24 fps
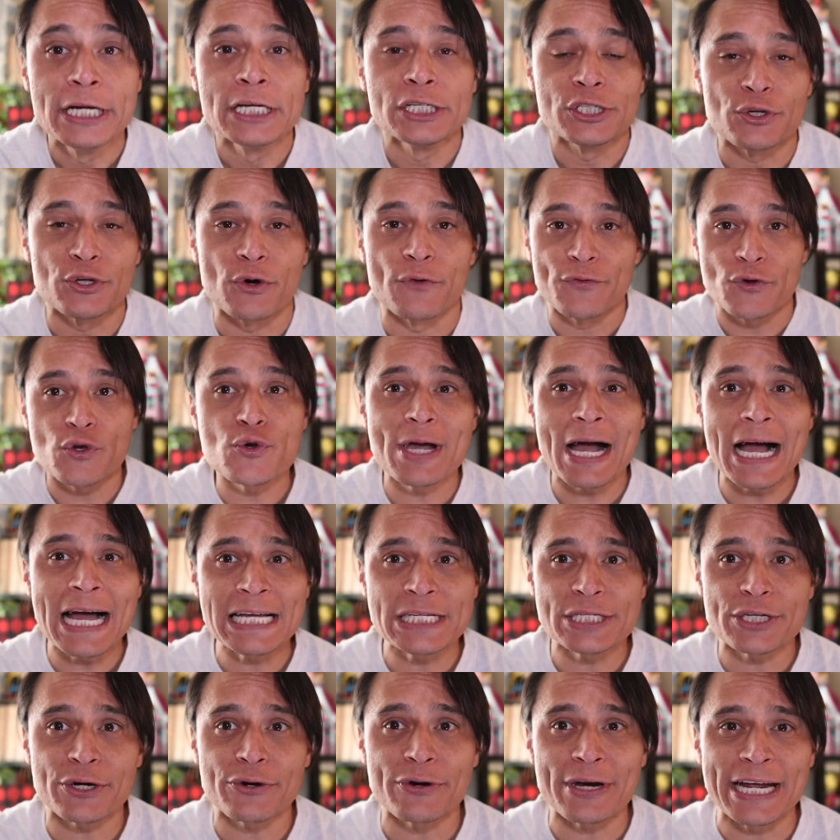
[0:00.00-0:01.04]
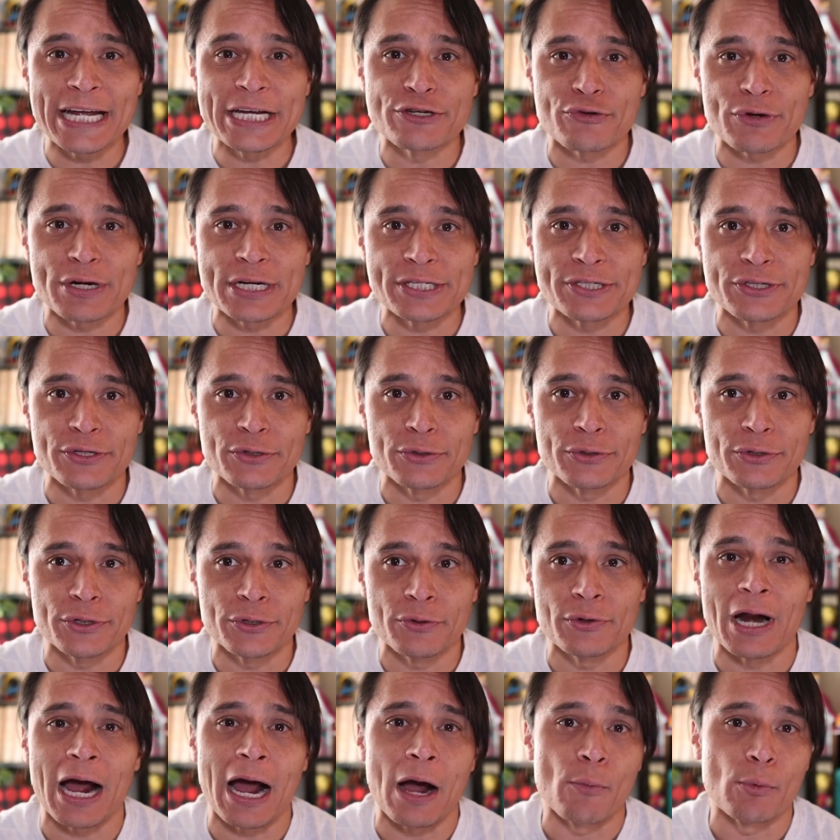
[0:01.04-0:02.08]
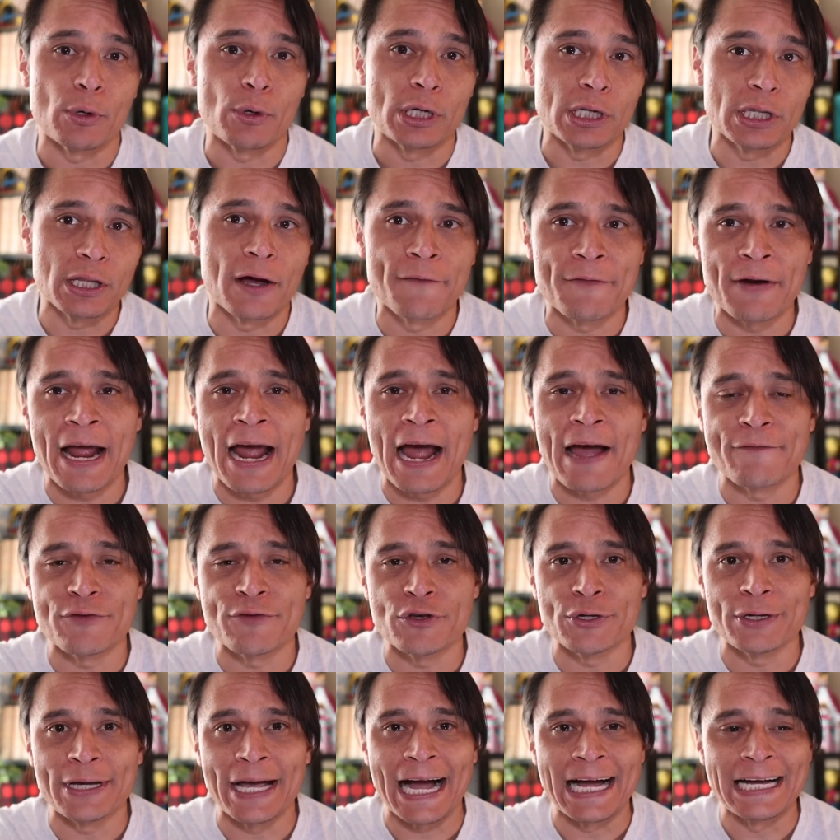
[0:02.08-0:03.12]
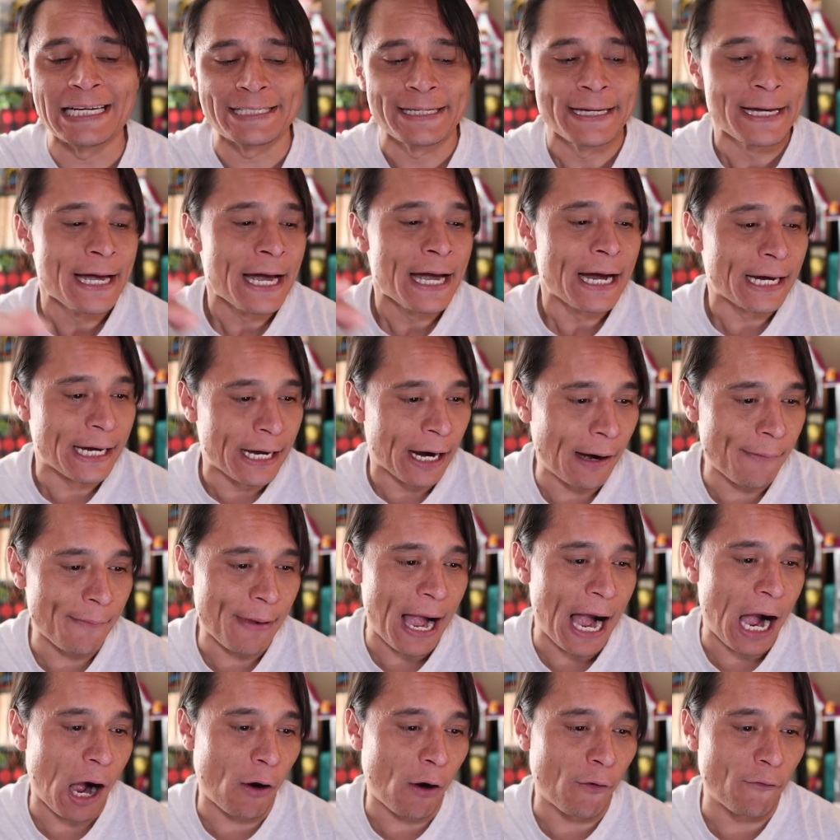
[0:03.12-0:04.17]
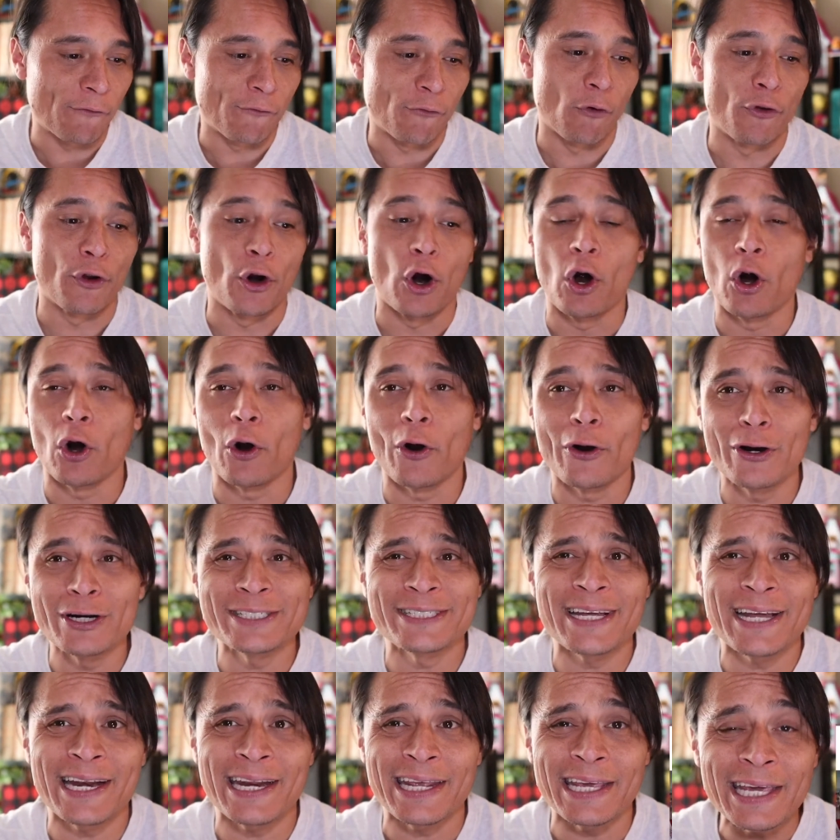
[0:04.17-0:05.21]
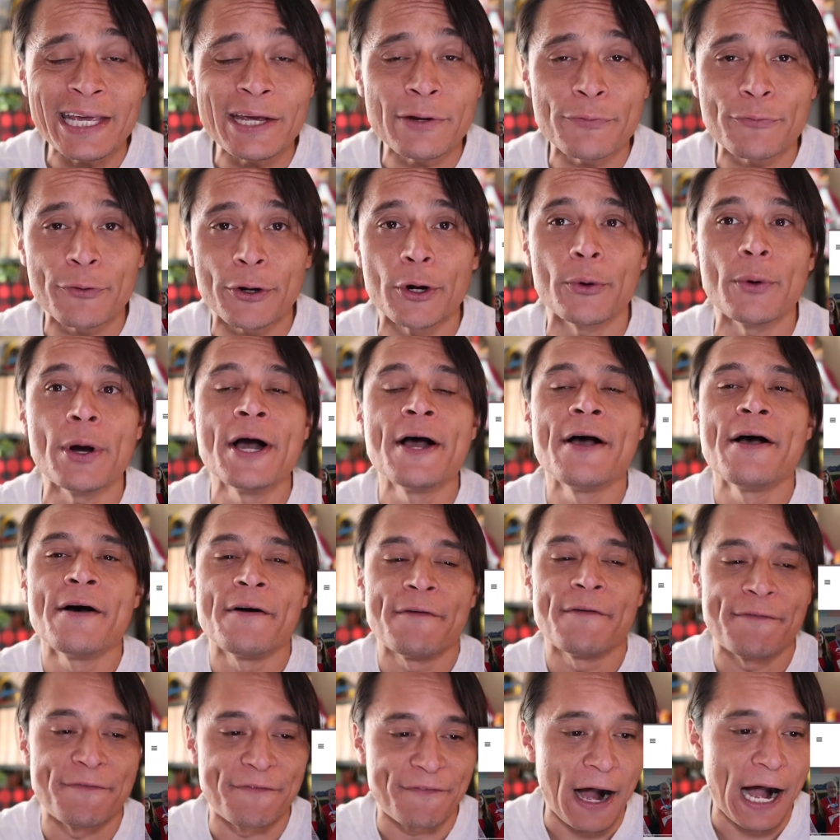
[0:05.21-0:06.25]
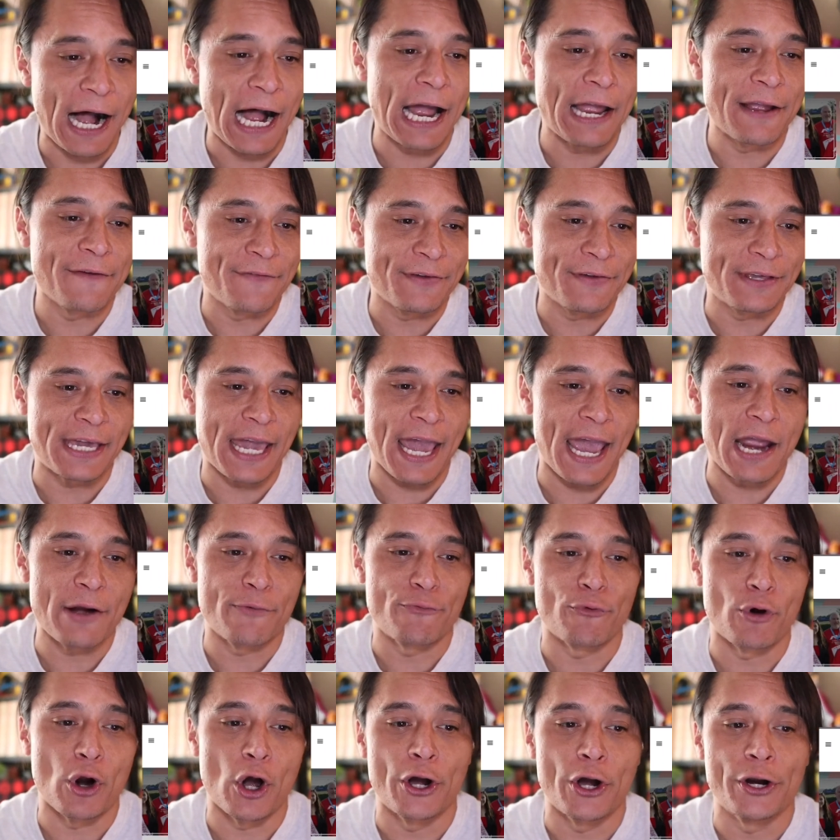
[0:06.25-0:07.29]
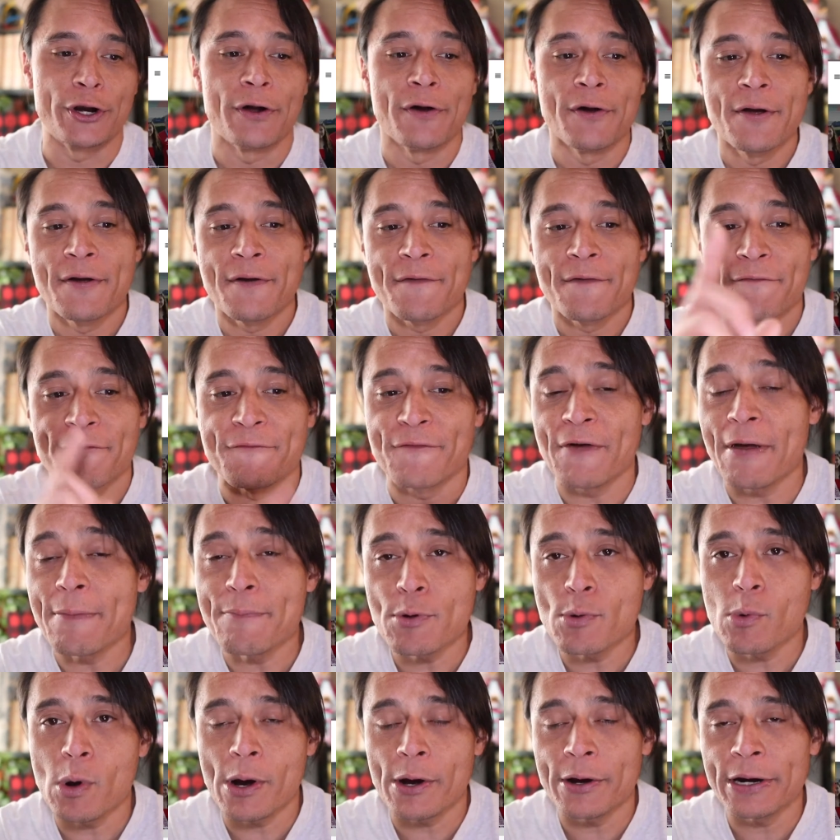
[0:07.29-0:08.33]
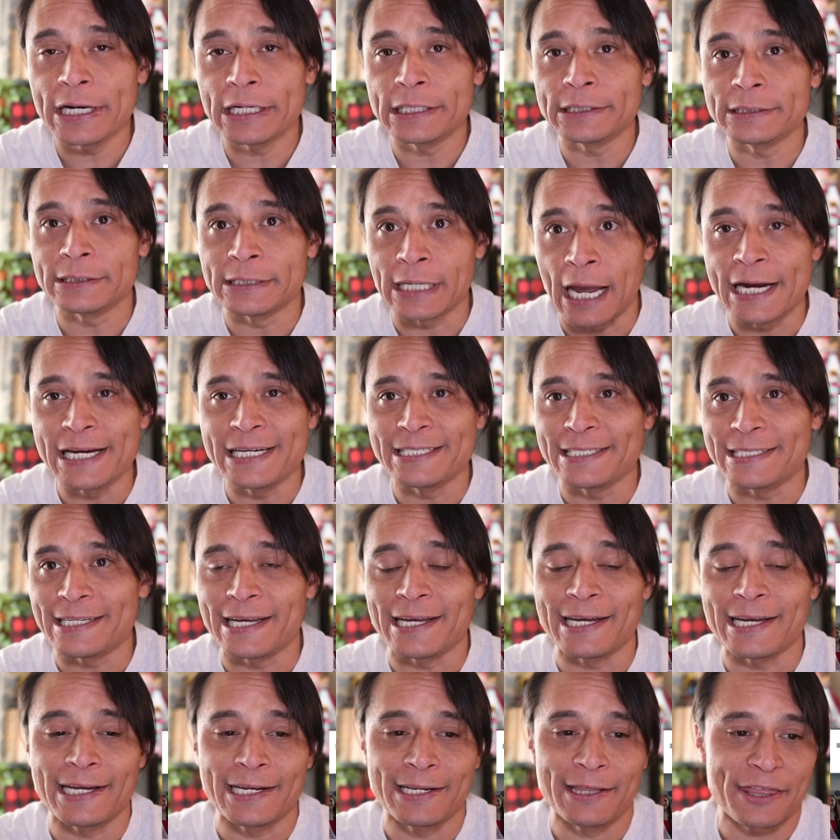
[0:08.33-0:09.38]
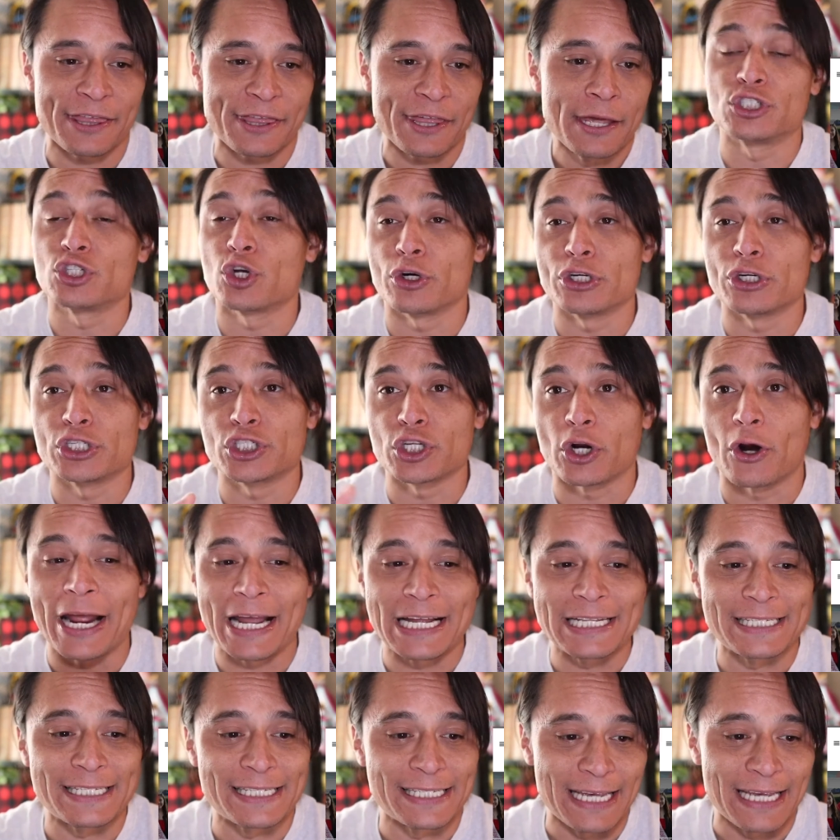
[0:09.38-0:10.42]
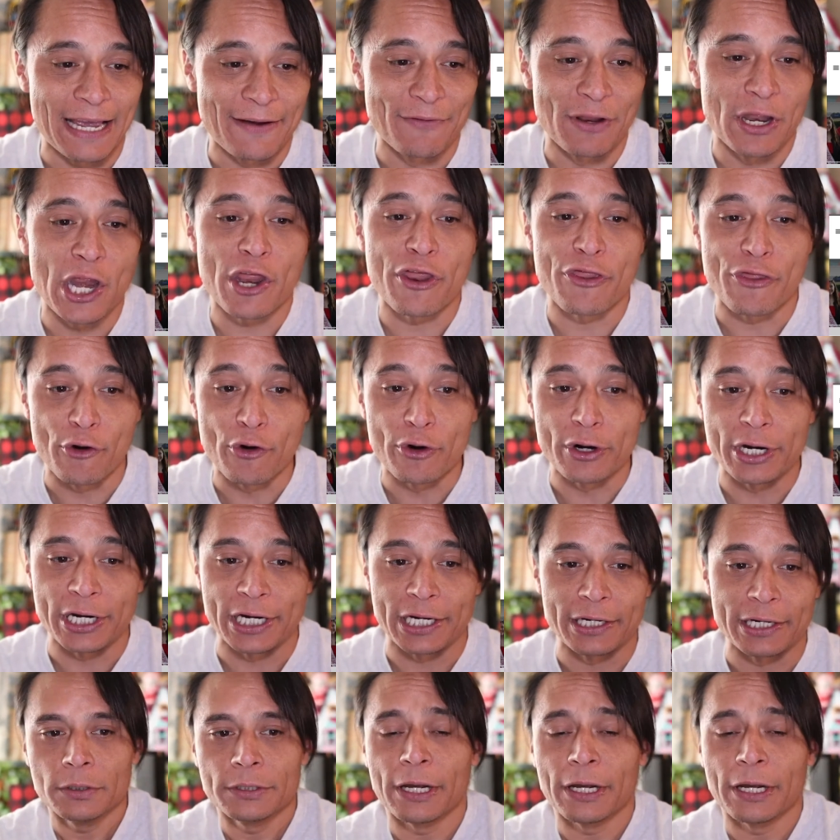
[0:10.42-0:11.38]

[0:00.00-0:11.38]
So if you guys are interested, dude, I would love to have you guys come out for the Hearts and Hero 5K run February 19th. It's going to start at 7.30.